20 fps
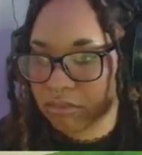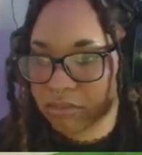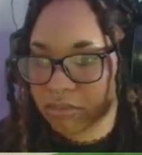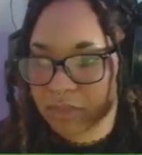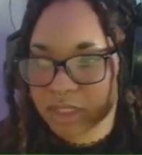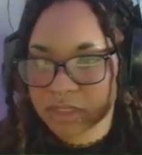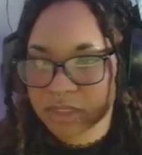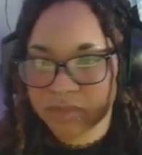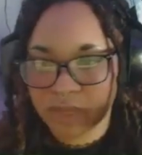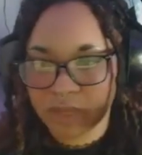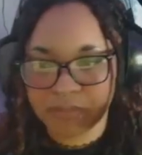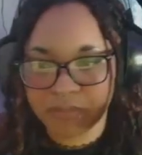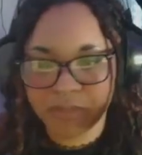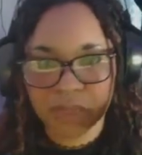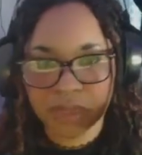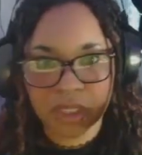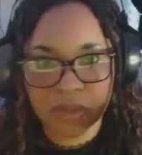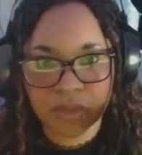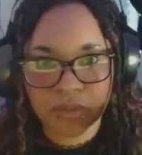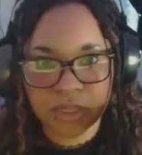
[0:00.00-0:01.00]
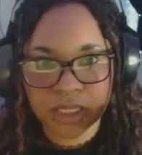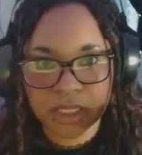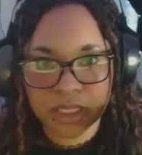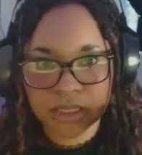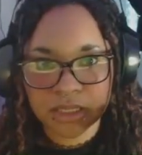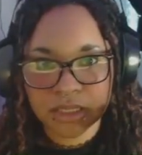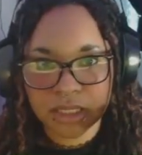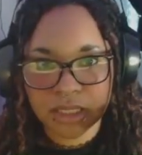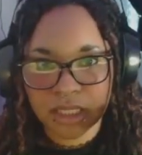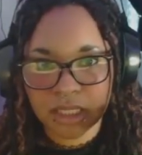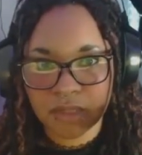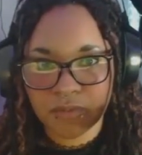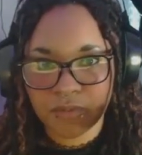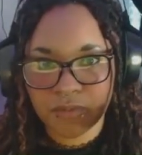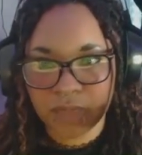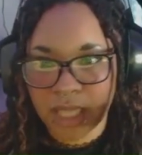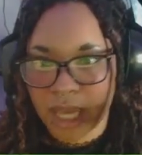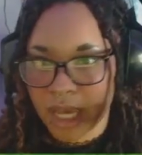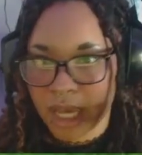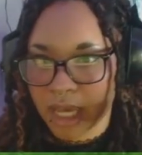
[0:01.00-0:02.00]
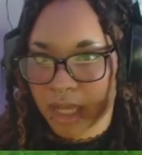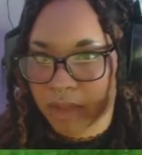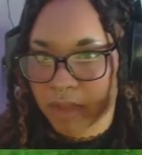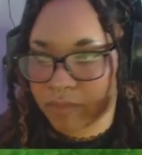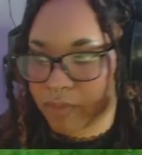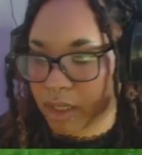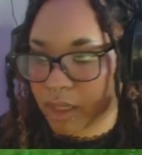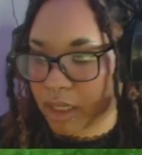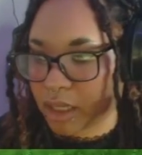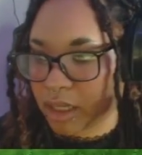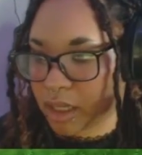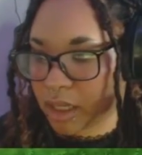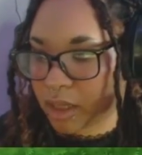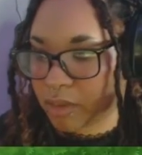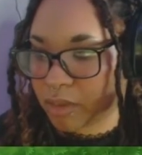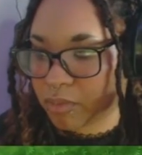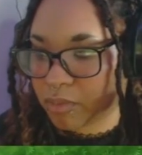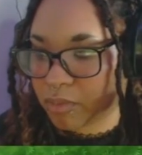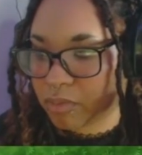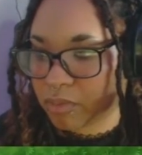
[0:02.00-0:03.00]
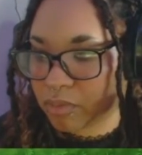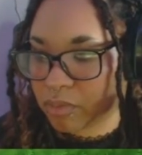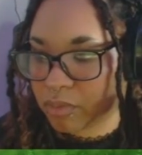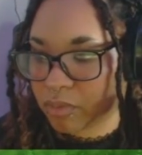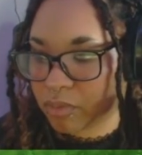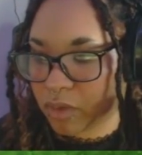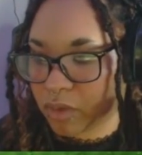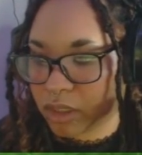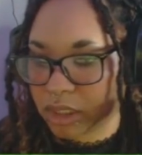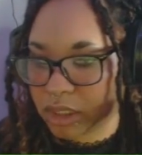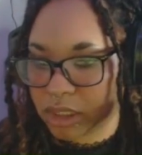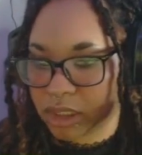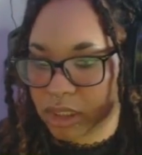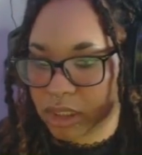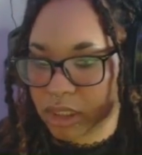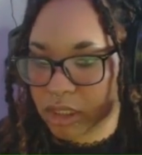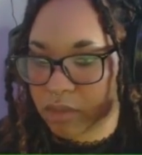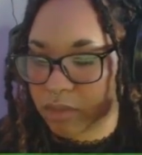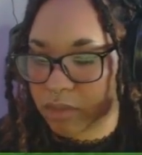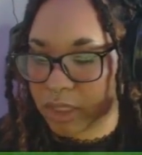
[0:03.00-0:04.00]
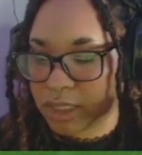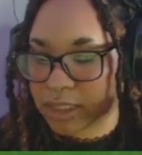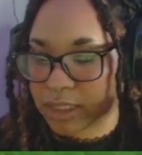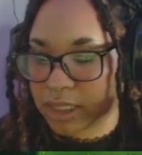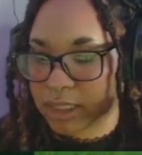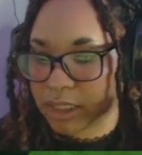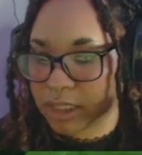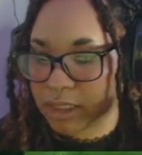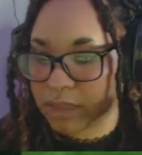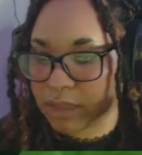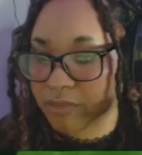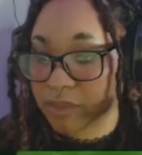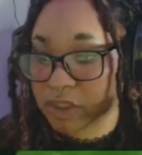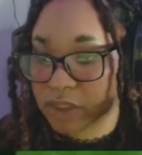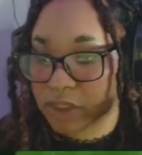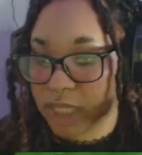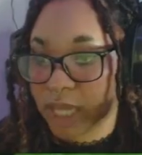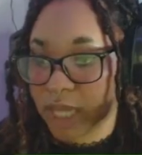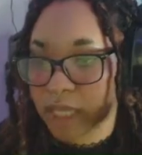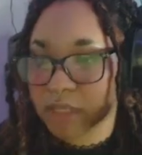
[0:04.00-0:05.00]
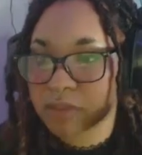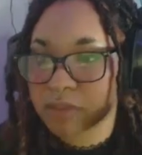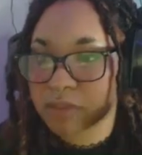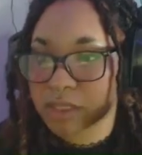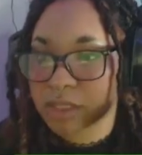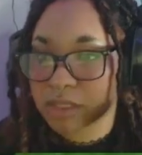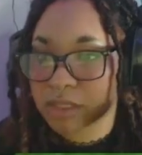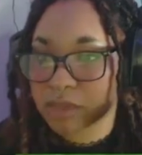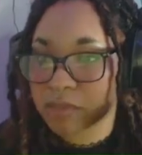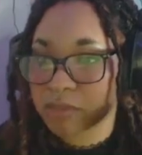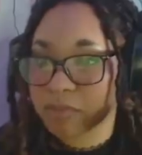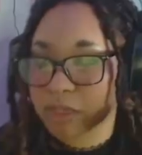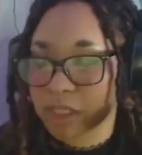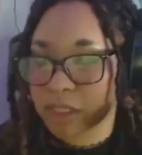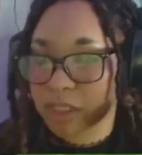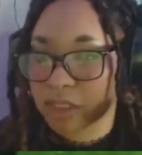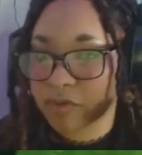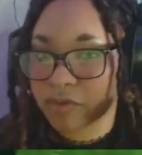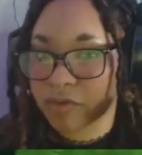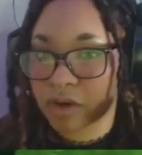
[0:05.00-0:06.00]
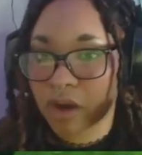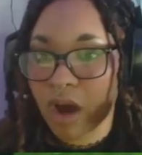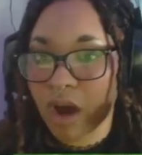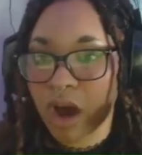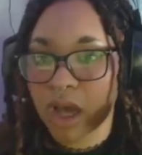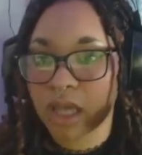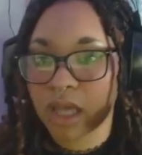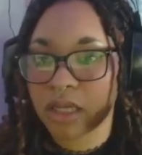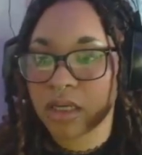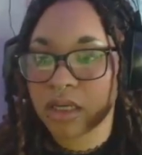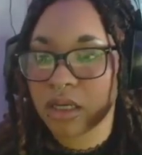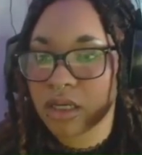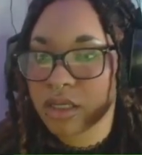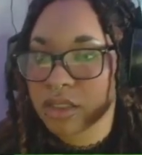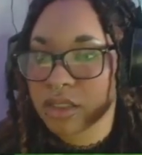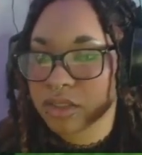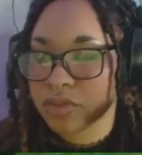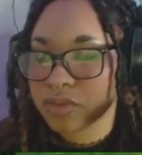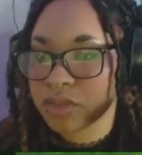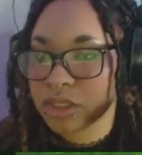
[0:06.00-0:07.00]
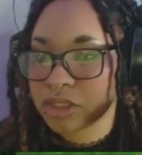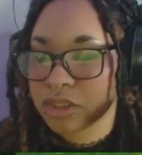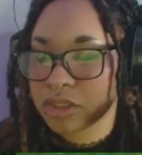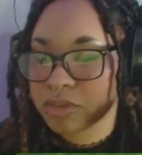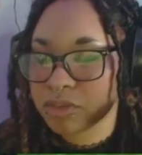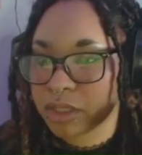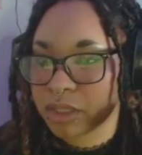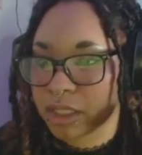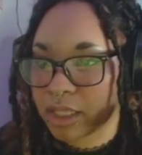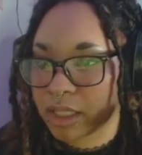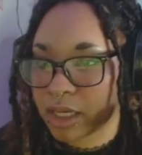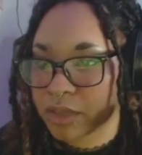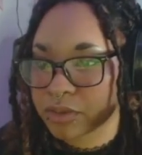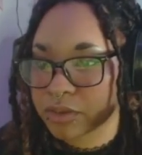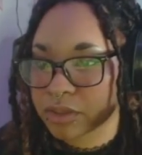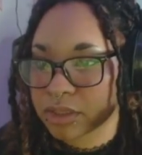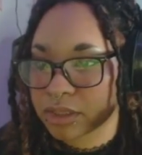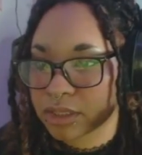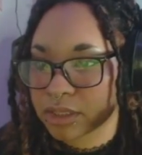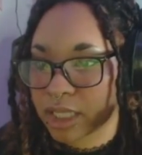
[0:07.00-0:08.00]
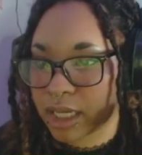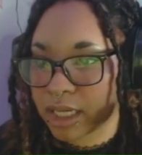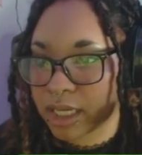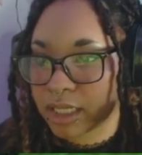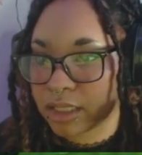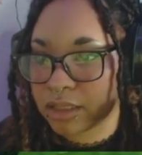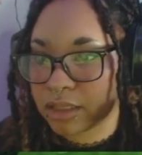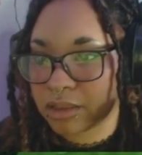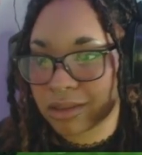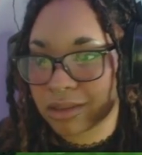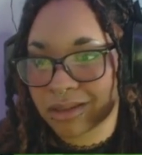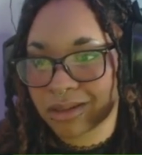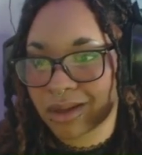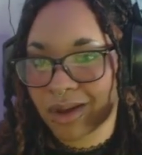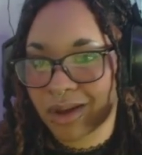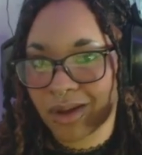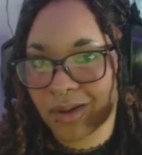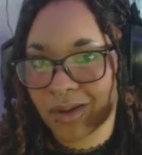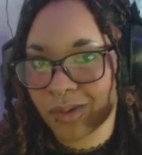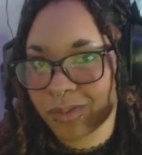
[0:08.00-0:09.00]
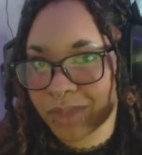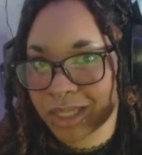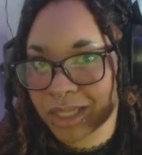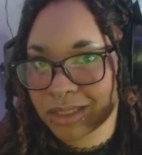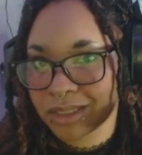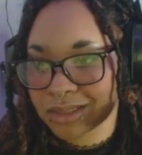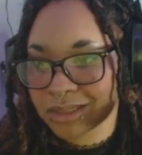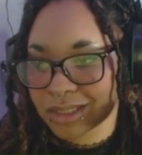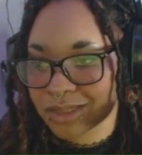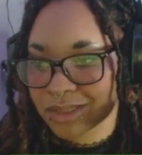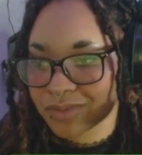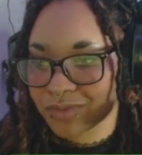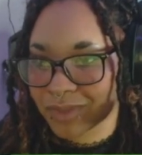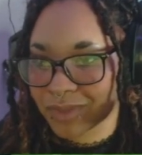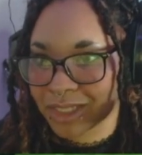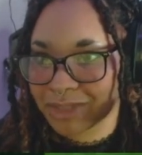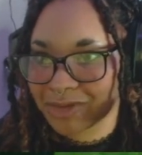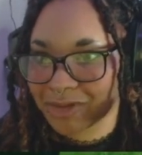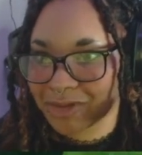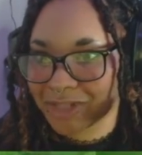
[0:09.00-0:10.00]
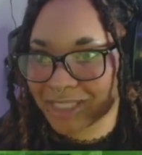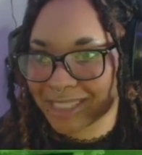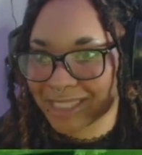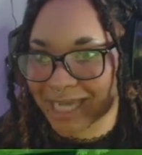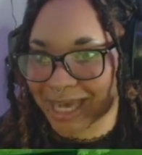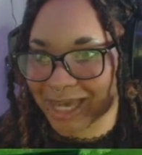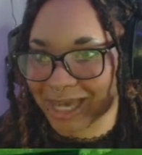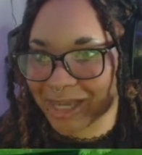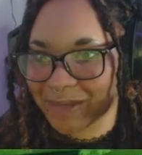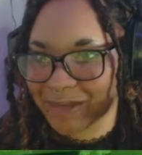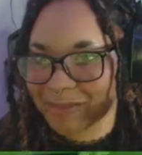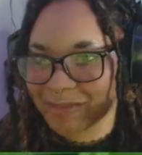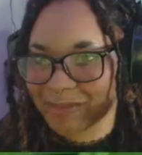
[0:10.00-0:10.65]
That's fine. We can see if we have one in here, because I didn't even check because I completely forgot. So we can just put it outside and hope that it doesn't rain all the time.